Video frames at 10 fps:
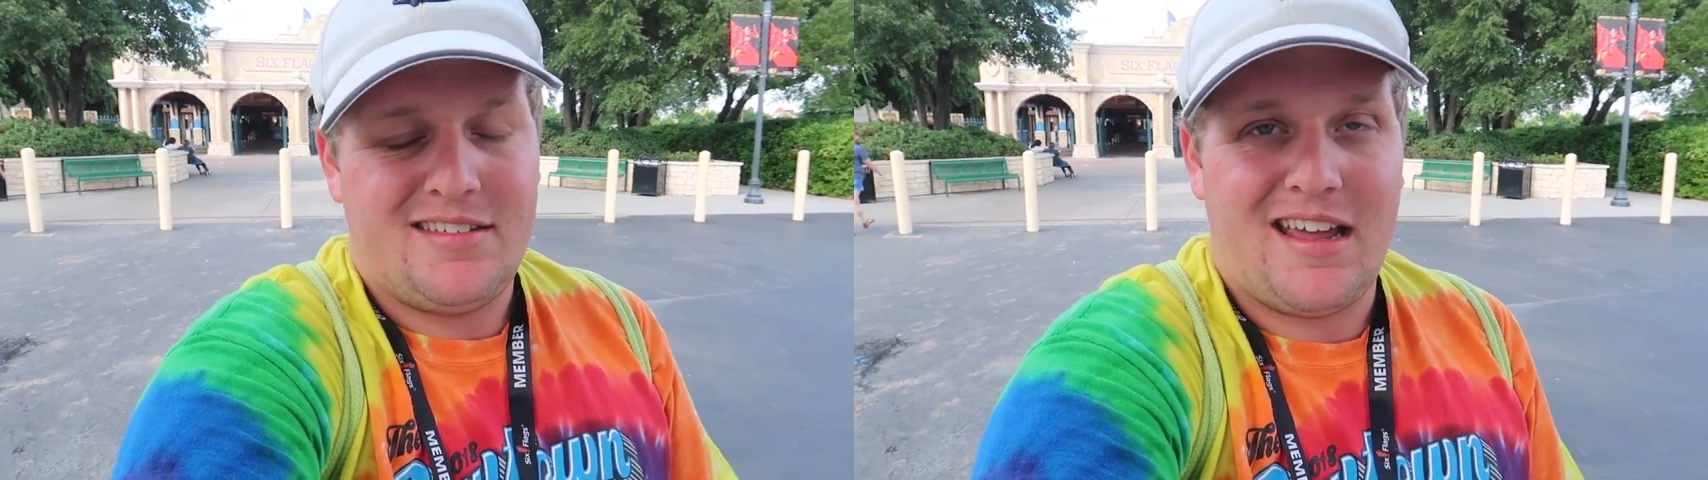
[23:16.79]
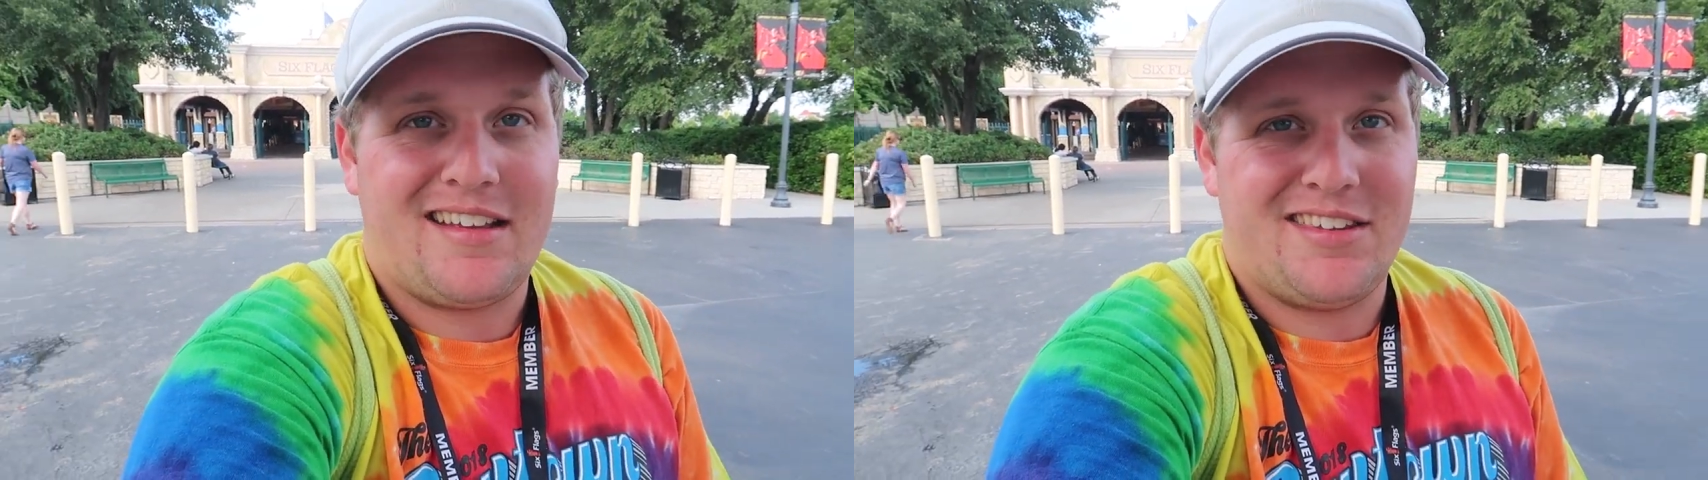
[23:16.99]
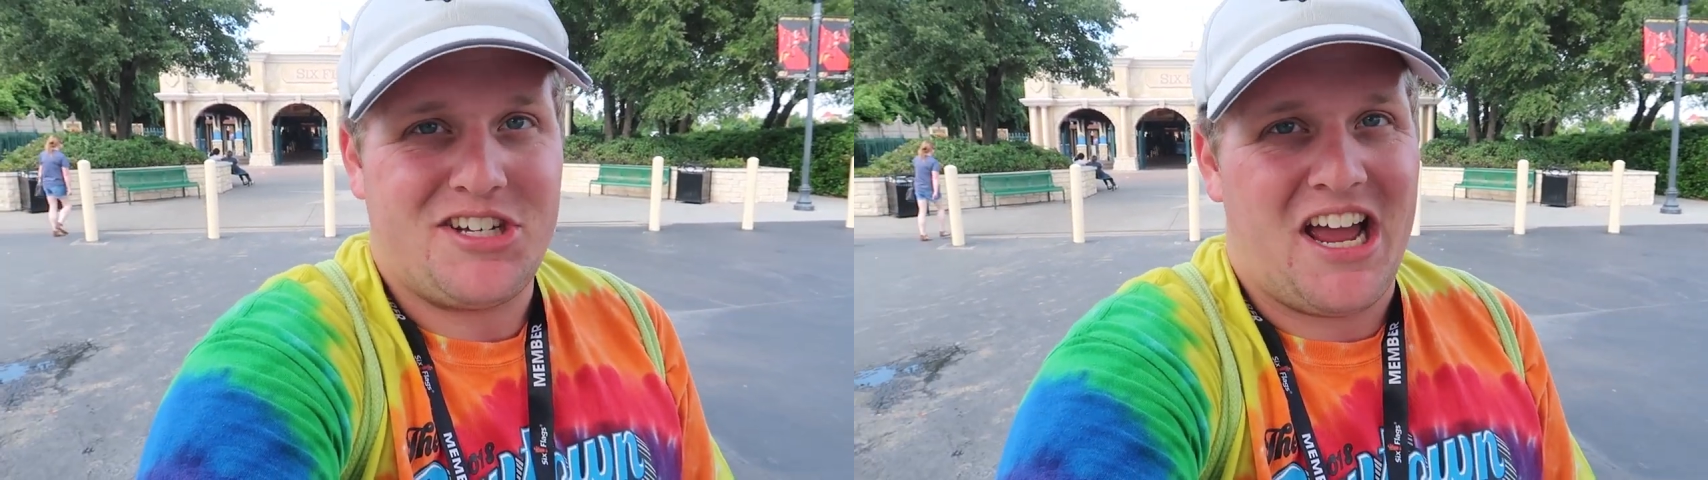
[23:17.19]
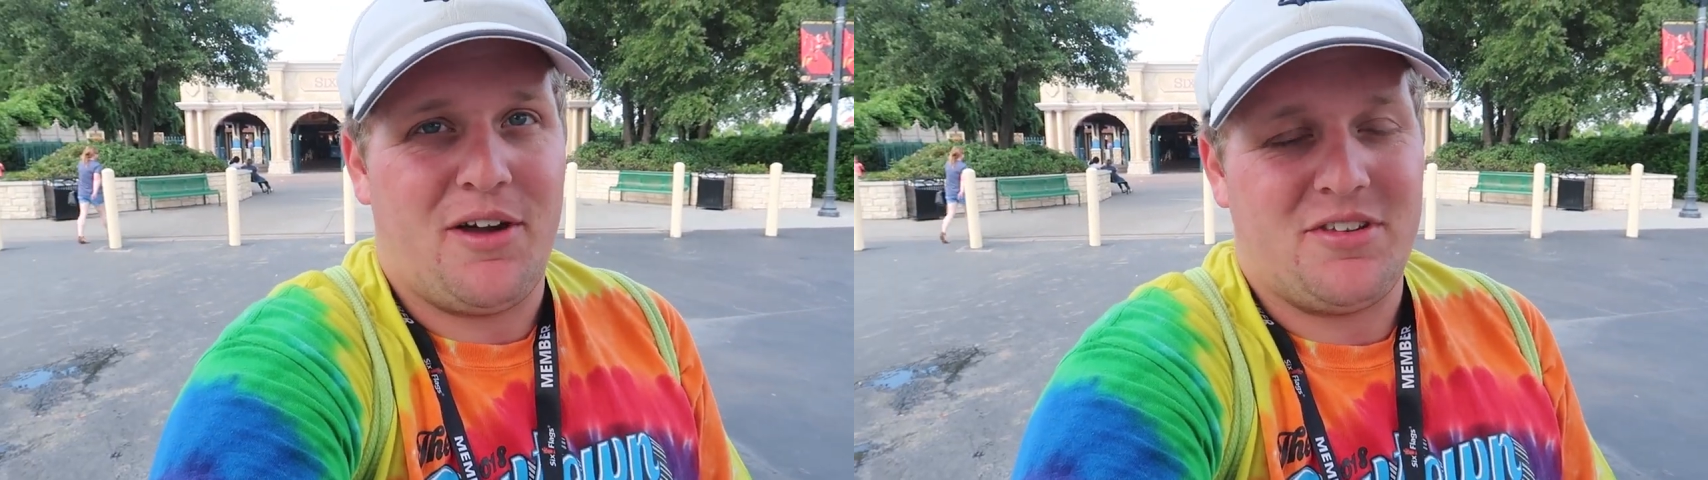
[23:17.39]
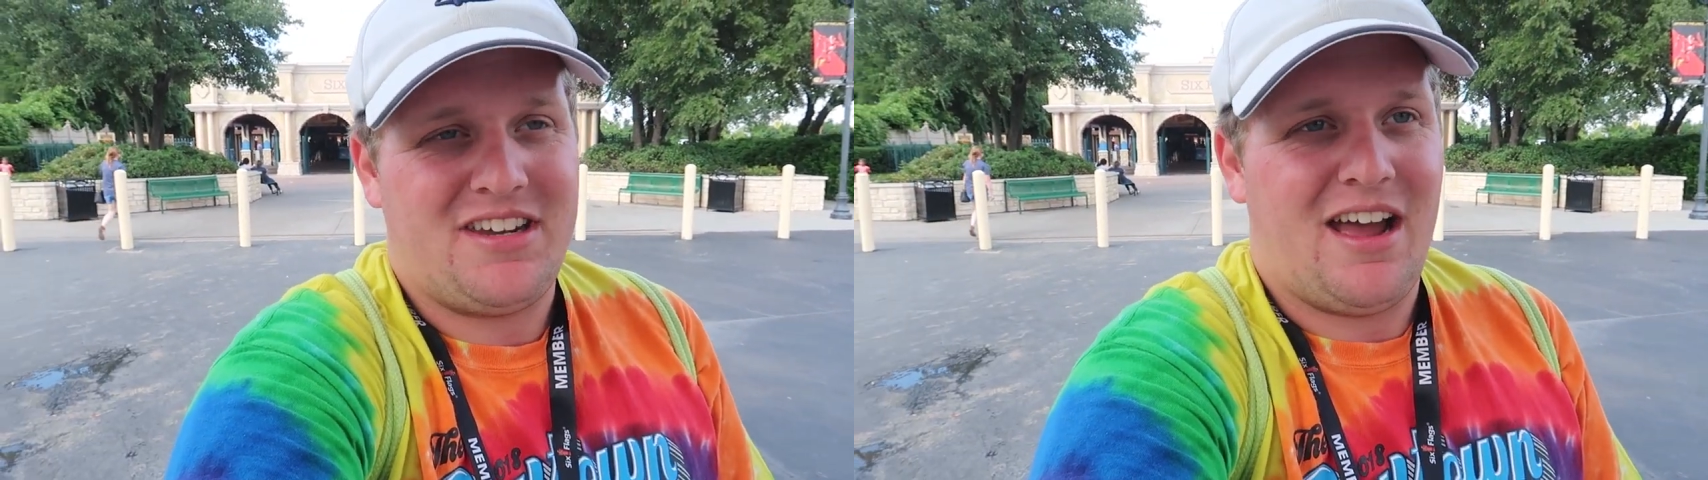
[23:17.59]
Texas
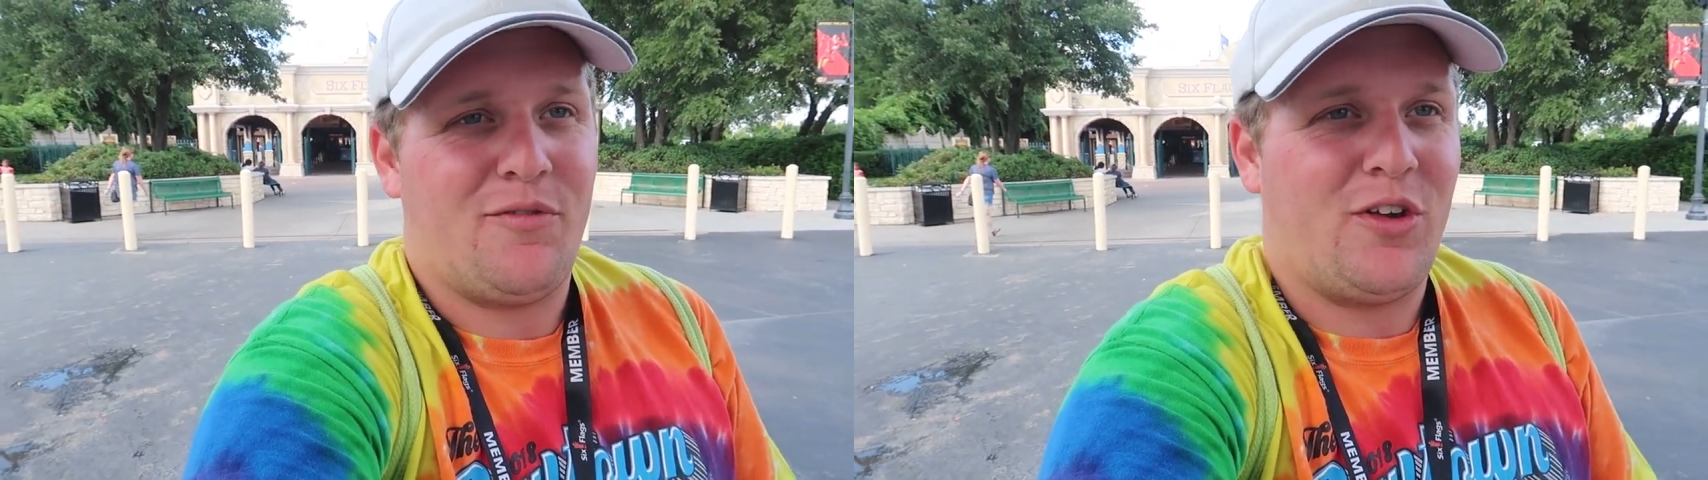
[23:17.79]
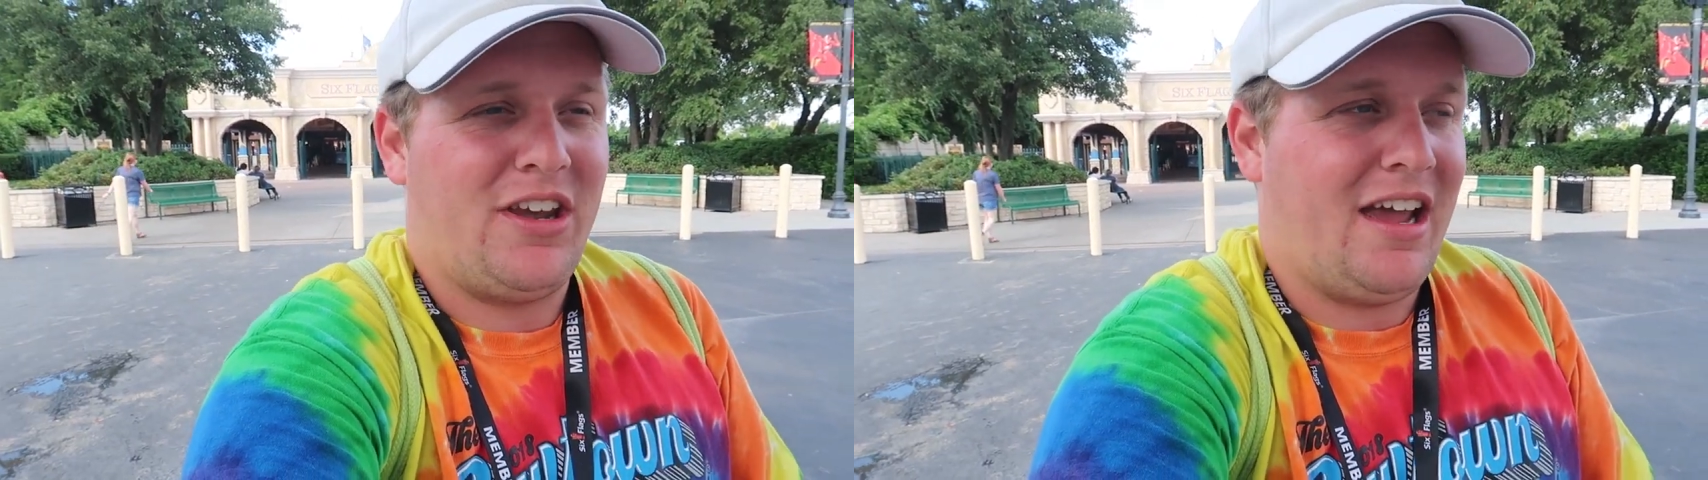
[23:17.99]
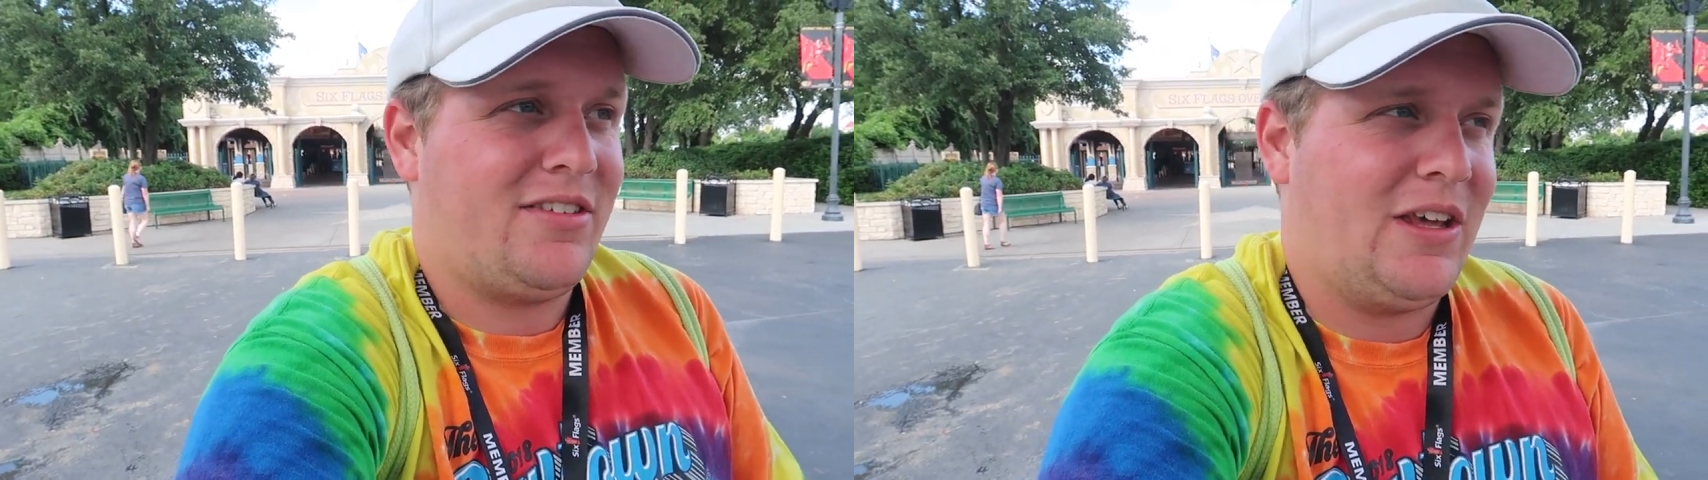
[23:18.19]
Giant was down for the day,